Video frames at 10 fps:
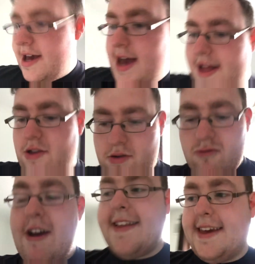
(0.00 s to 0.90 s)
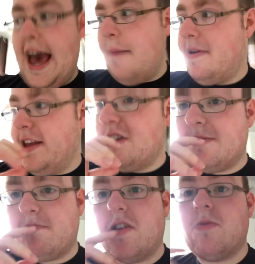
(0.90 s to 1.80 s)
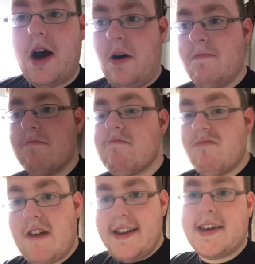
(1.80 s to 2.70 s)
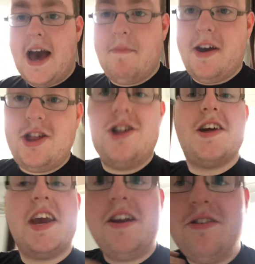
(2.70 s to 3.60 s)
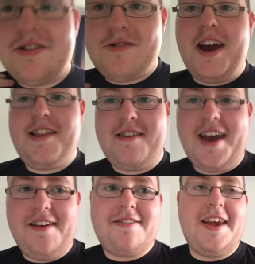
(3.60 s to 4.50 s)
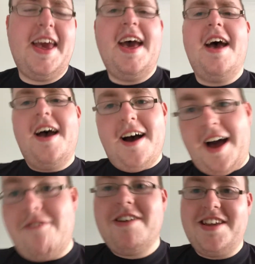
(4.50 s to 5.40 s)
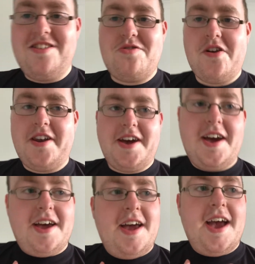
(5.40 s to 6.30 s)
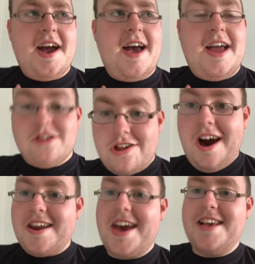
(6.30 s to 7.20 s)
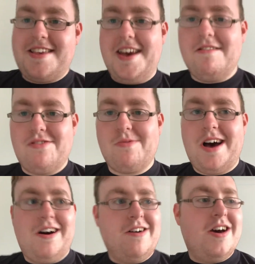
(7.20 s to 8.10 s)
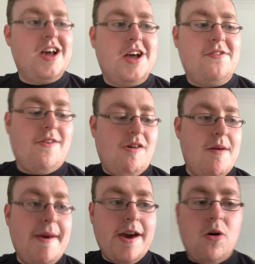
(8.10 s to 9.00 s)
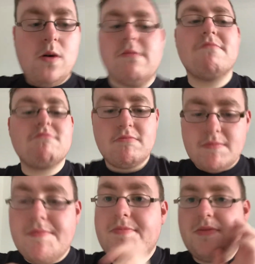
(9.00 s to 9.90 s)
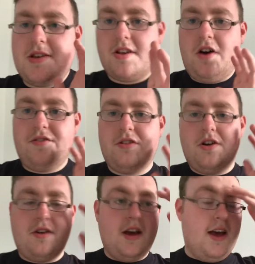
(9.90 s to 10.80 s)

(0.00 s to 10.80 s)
and red cabbage as well. Red cabbage, it looks quite tasty. I really enjoyed it. And Sade is here as well for a meal this afternoon,